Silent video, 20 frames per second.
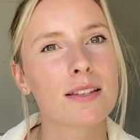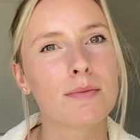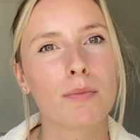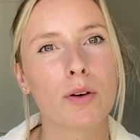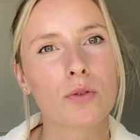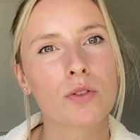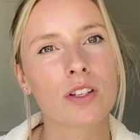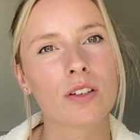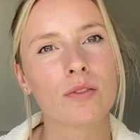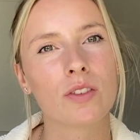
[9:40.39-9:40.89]

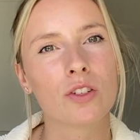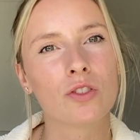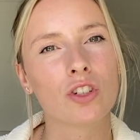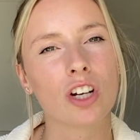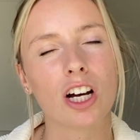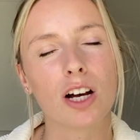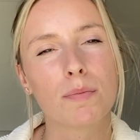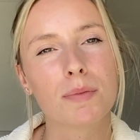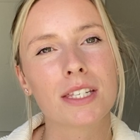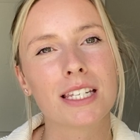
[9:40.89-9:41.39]
Most of the
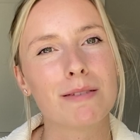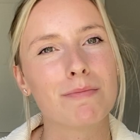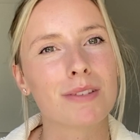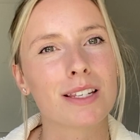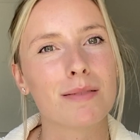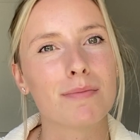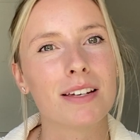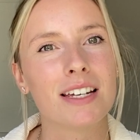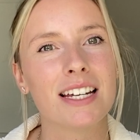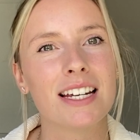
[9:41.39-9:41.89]
jobs seem
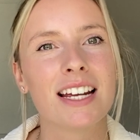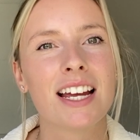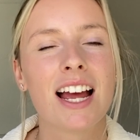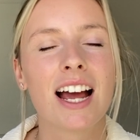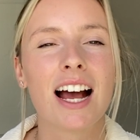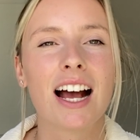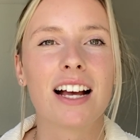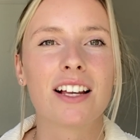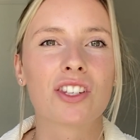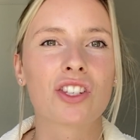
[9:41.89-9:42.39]
to be
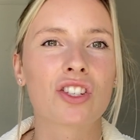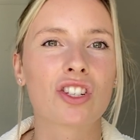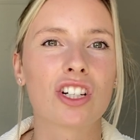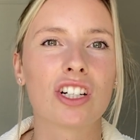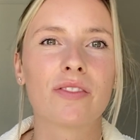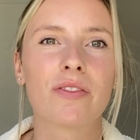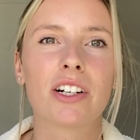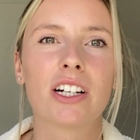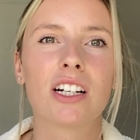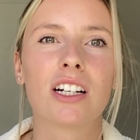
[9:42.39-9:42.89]
as
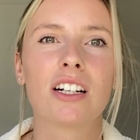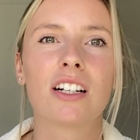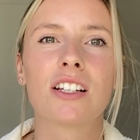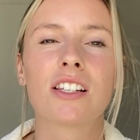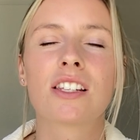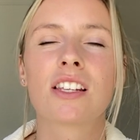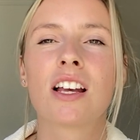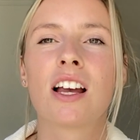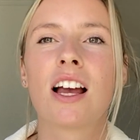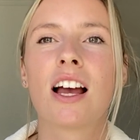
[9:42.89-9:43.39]

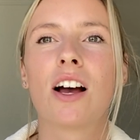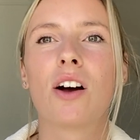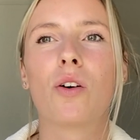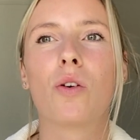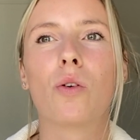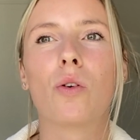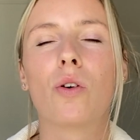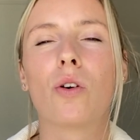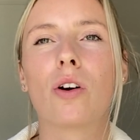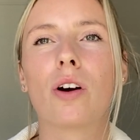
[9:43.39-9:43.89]
servers
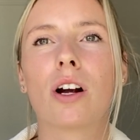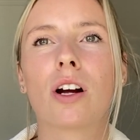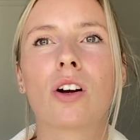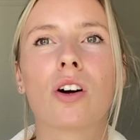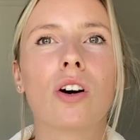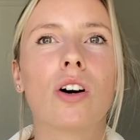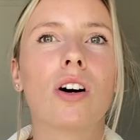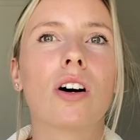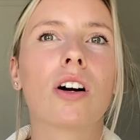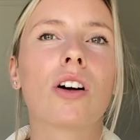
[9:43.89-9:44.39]
or
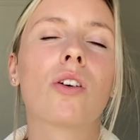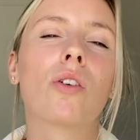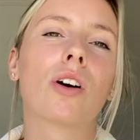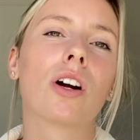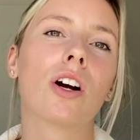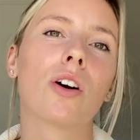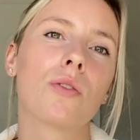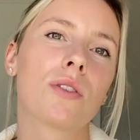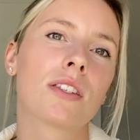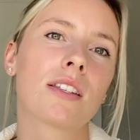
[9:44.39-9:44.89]
cook or
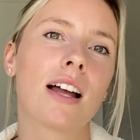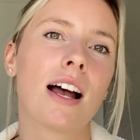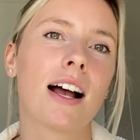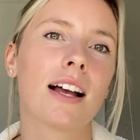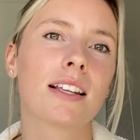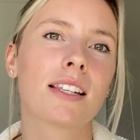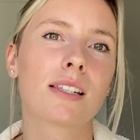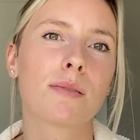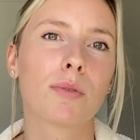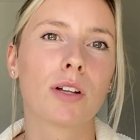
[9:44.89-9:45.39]

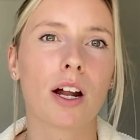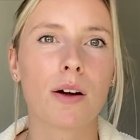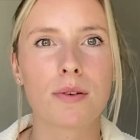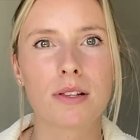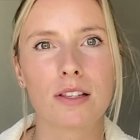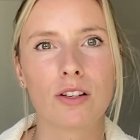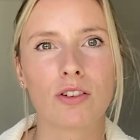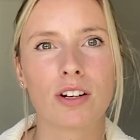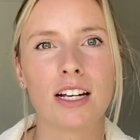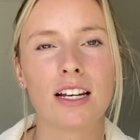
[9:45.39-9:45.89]
hostess, but I was
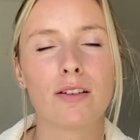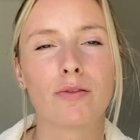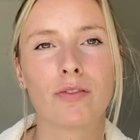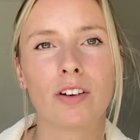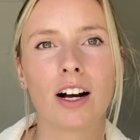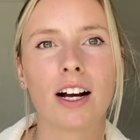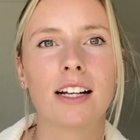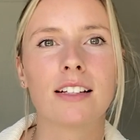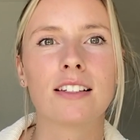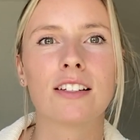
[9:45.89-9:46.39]
lucky to
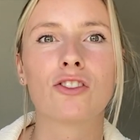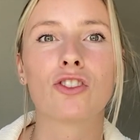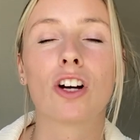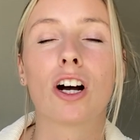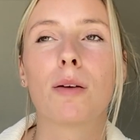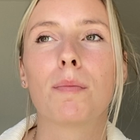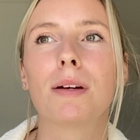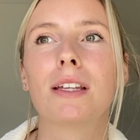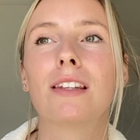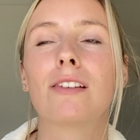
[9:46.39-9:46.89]
find a
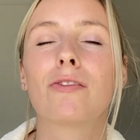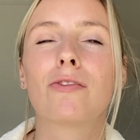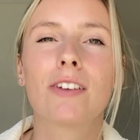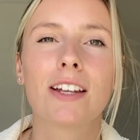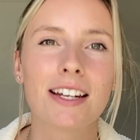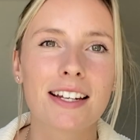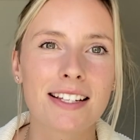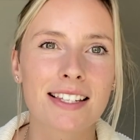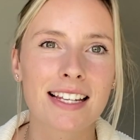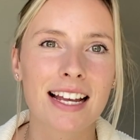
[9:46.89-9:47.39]
job in the
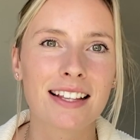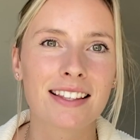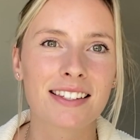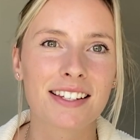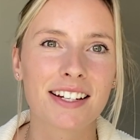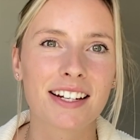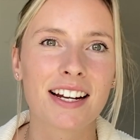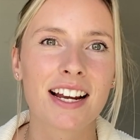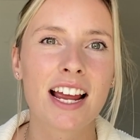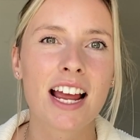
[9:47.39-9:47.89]
fitness
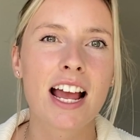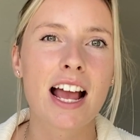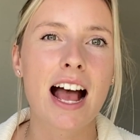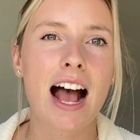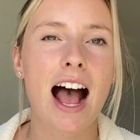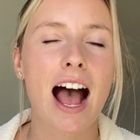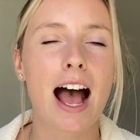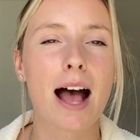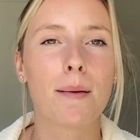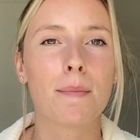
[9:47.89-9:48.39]
center,
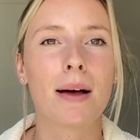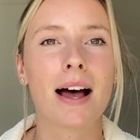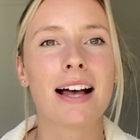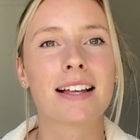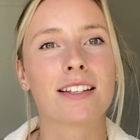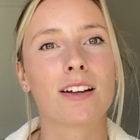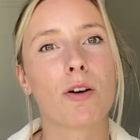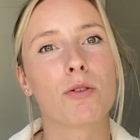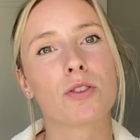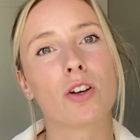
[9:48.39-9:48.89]

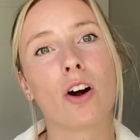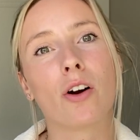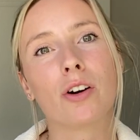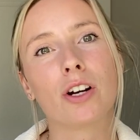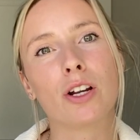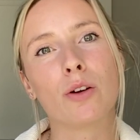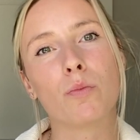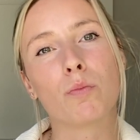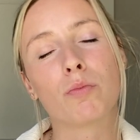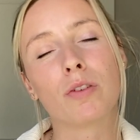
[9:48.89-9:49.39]
as I was
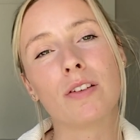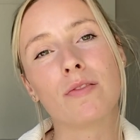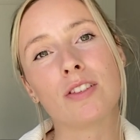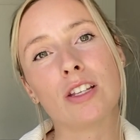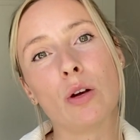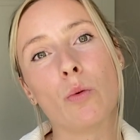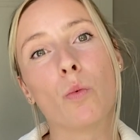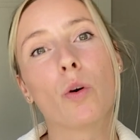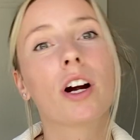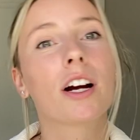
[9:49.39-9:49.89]
already previously
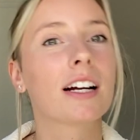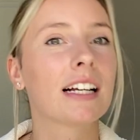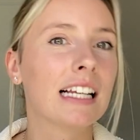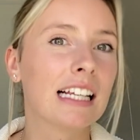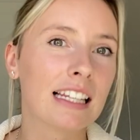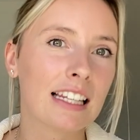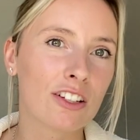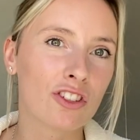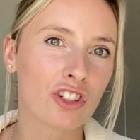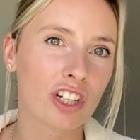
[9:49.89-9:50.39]
working
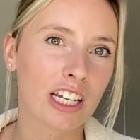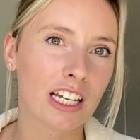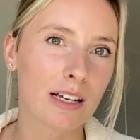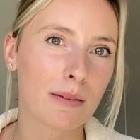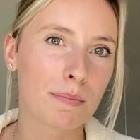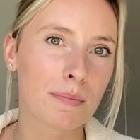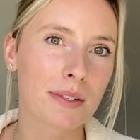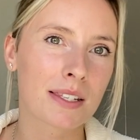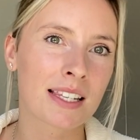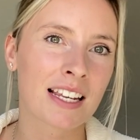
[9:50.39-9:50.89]
in the
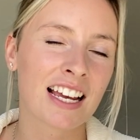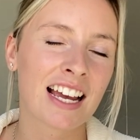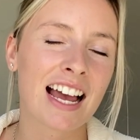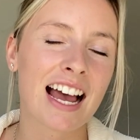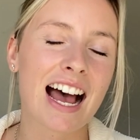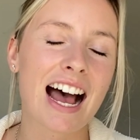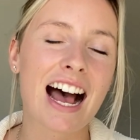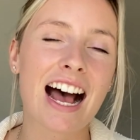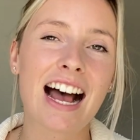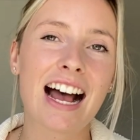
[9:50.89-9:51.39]
gyms.
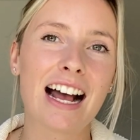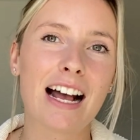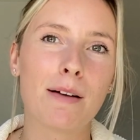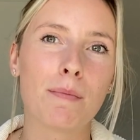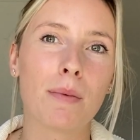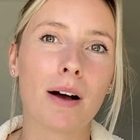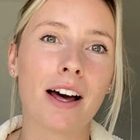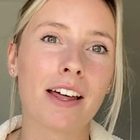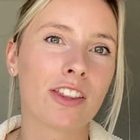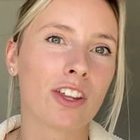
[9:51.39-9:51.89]

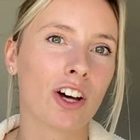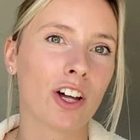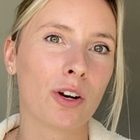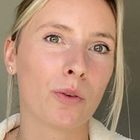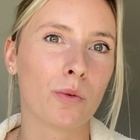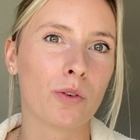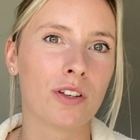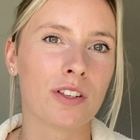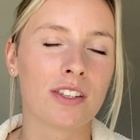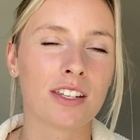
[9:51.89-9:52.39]
I thought it
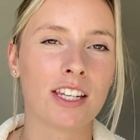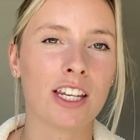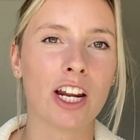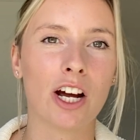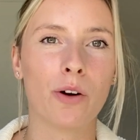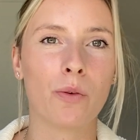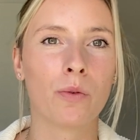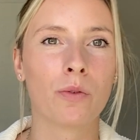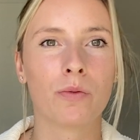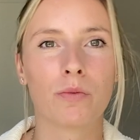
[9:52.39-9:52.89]
was, you
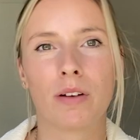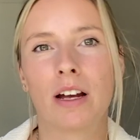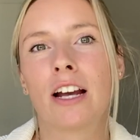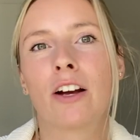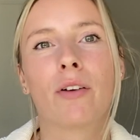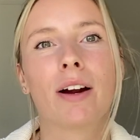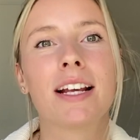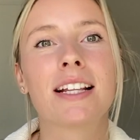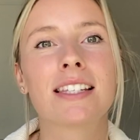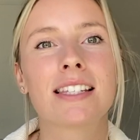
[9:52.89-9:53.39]
know, a
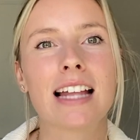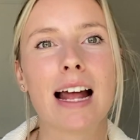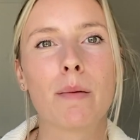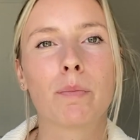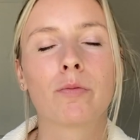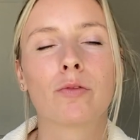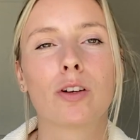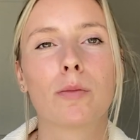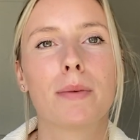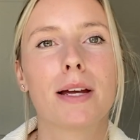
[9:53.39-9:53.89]
great
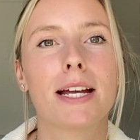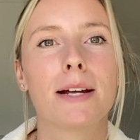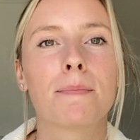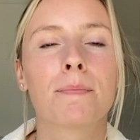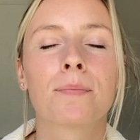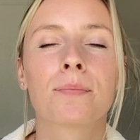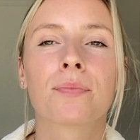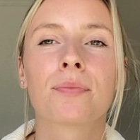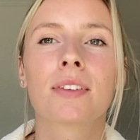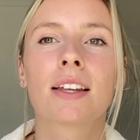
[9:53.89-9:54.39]
step for me.
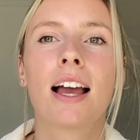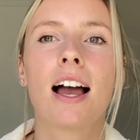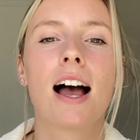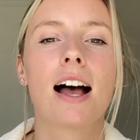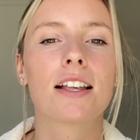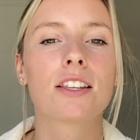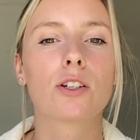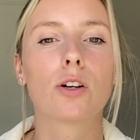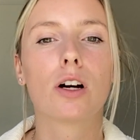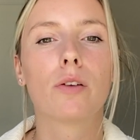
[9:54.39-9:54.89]

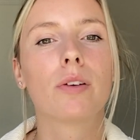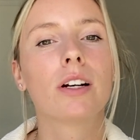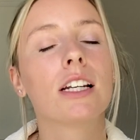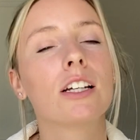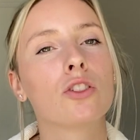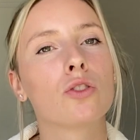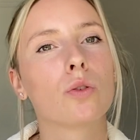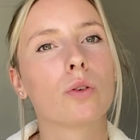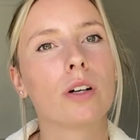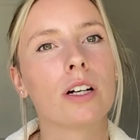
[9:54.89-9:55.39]
So I really
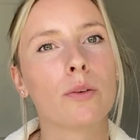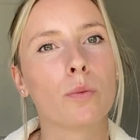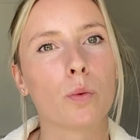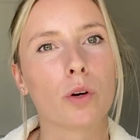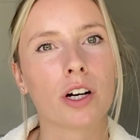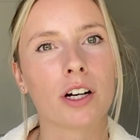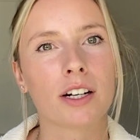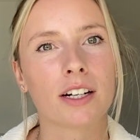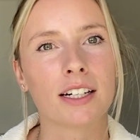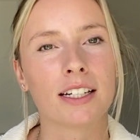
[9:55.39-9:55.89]
enjoyed
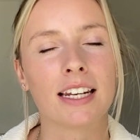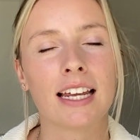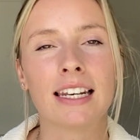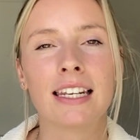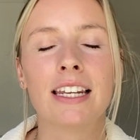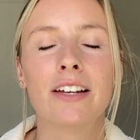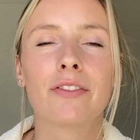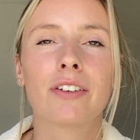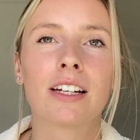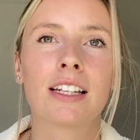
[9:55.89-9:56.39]
working and
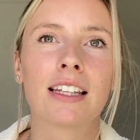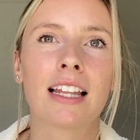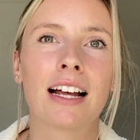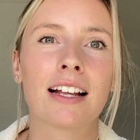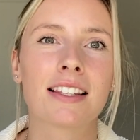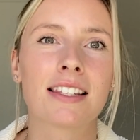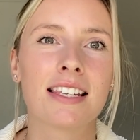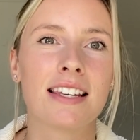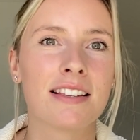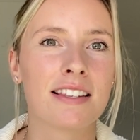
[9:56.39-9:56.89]
living in
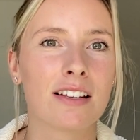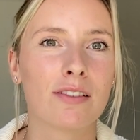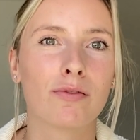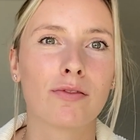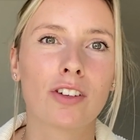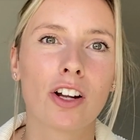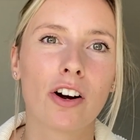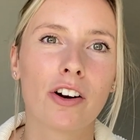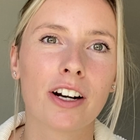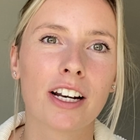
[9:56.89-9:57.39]
that season in
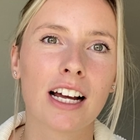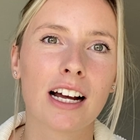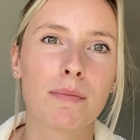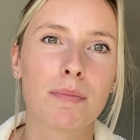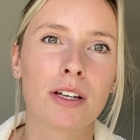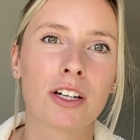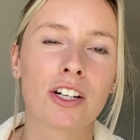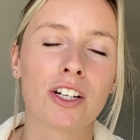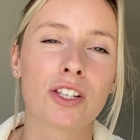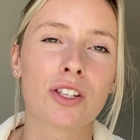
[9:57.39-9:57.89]
Florida
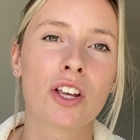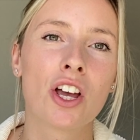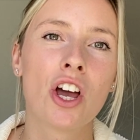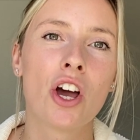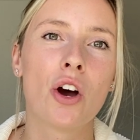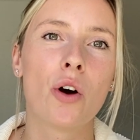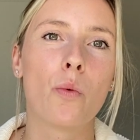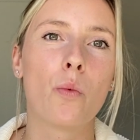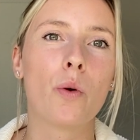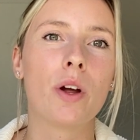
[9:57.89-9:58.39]
because
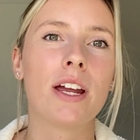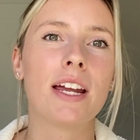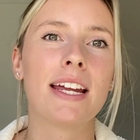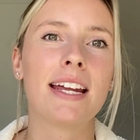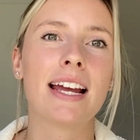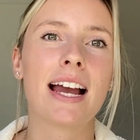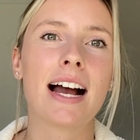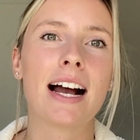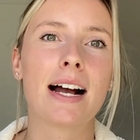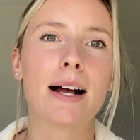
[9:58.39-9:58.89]

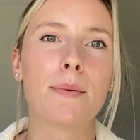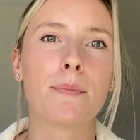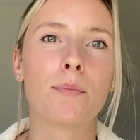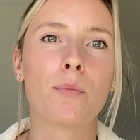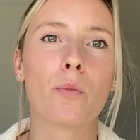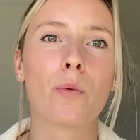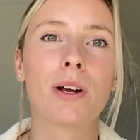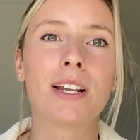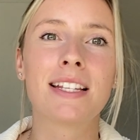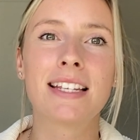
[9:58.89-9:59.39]

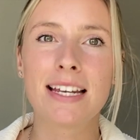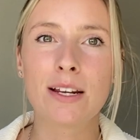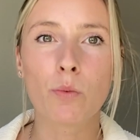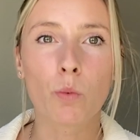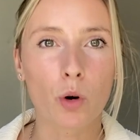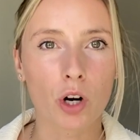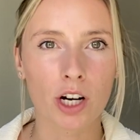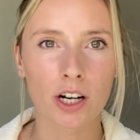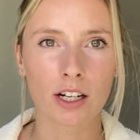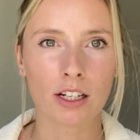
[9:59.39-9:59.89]
we did
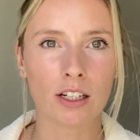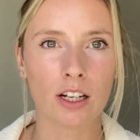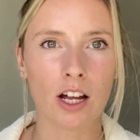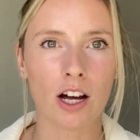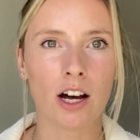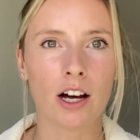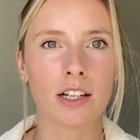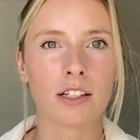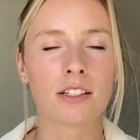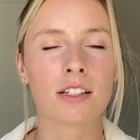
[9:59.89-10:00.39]
work a
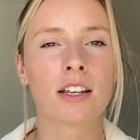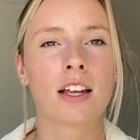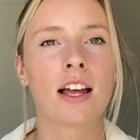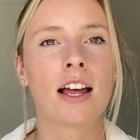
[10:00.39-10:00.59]
lot.